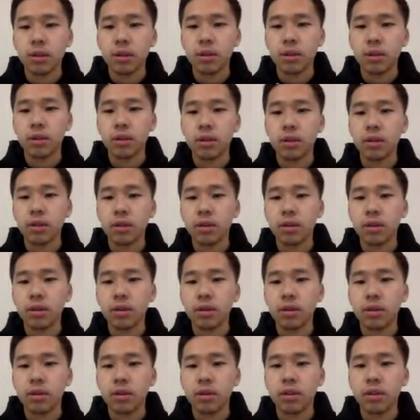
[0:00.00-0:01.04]
If Marble
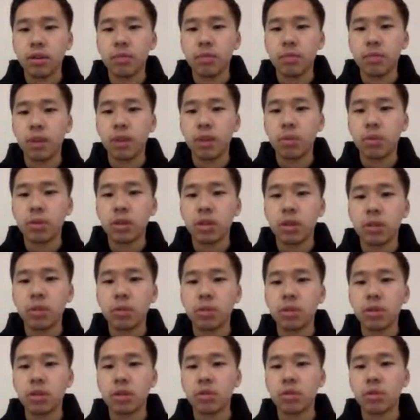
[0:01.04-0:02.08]
Tables is a winning product, the
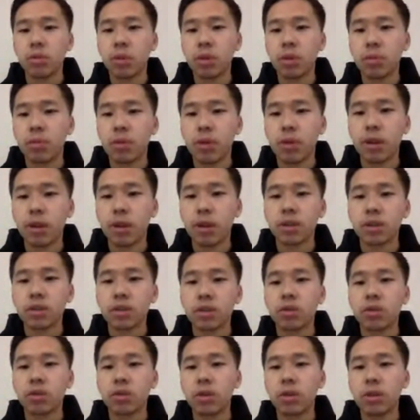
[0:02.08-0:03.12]
store is a
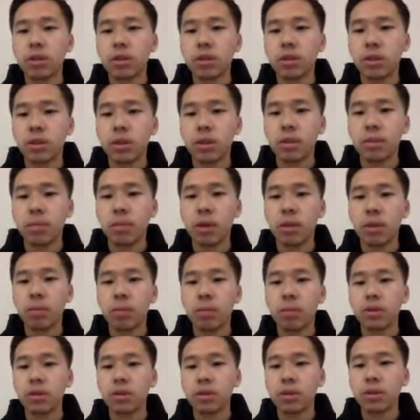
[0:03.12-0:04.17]
marble
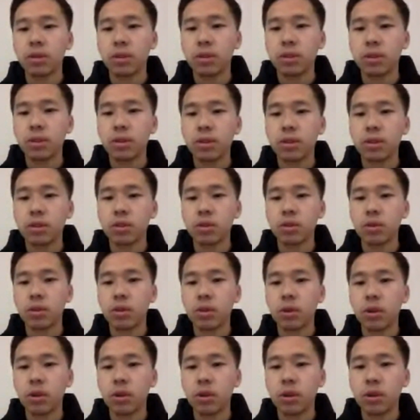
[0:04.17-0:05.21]
store
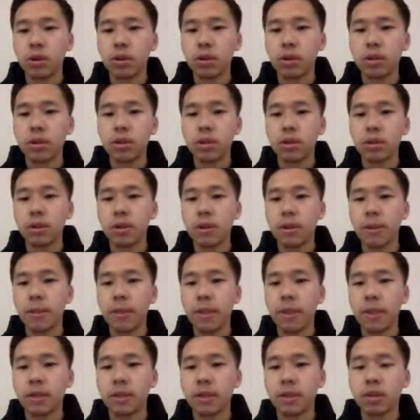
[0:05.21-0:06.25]
that sells marble products.
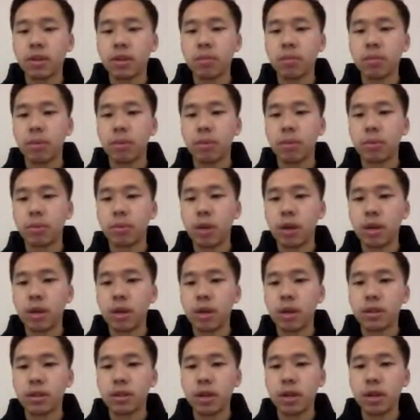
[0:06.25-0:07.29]
That
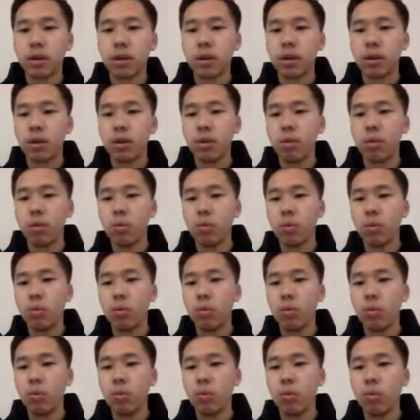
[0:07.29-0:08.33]
what if the
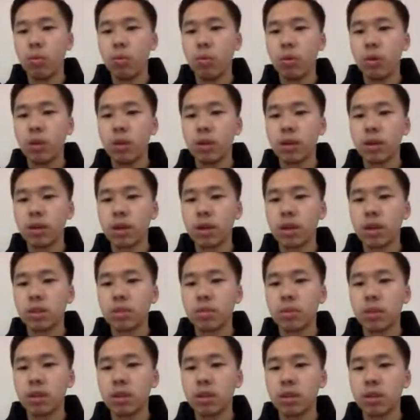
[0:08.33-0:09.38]
customer gets confused and
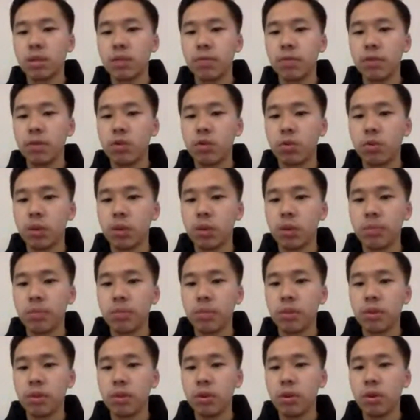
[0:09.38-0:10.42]
overwhelmed
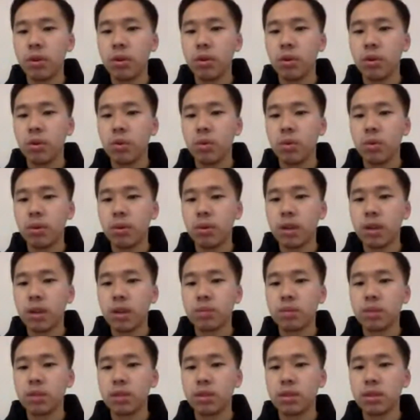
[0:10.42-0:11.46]
when they come to the
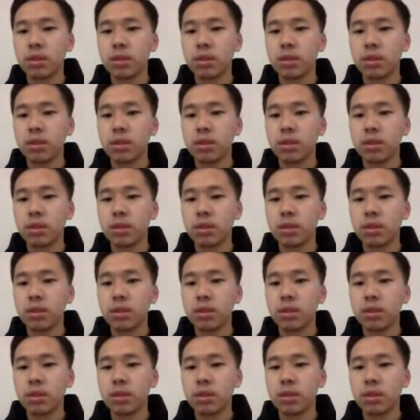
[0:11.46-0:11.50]
site?